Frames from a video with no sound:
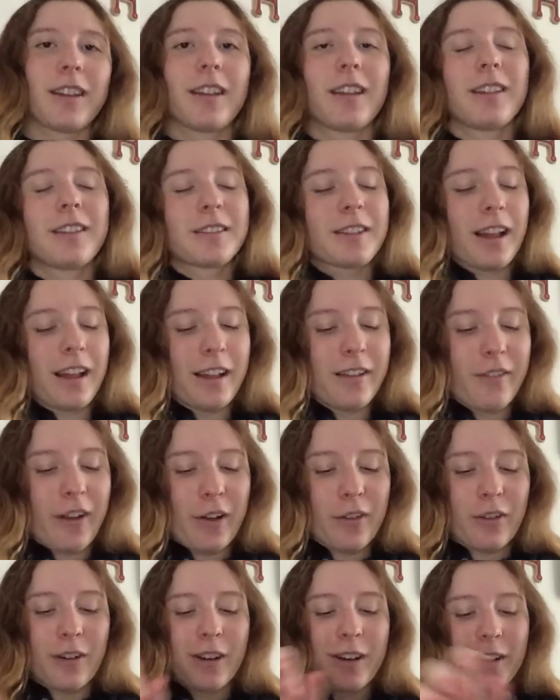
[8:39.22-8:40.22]
It's kind of
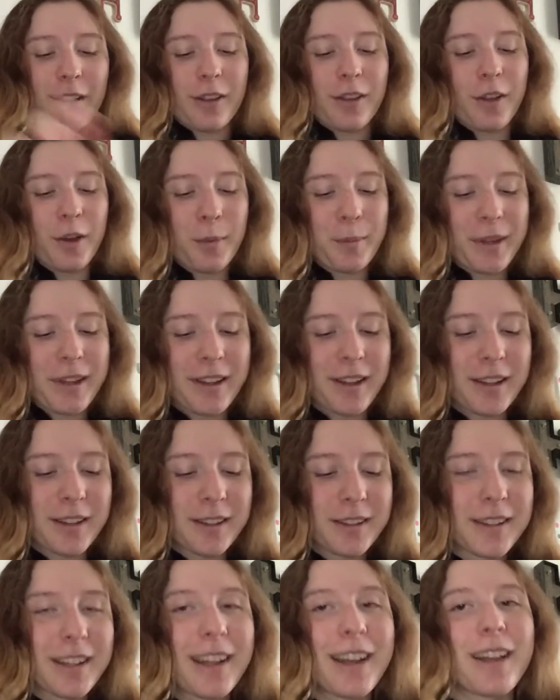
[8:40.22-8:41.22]
ironic though
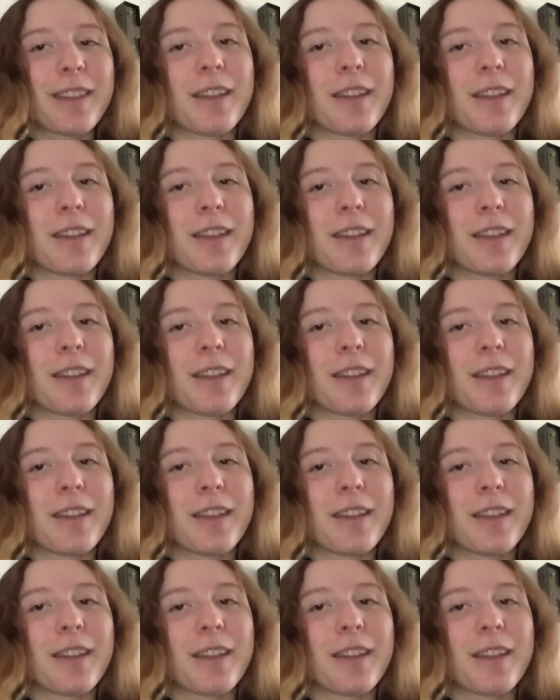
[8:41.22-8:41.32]
because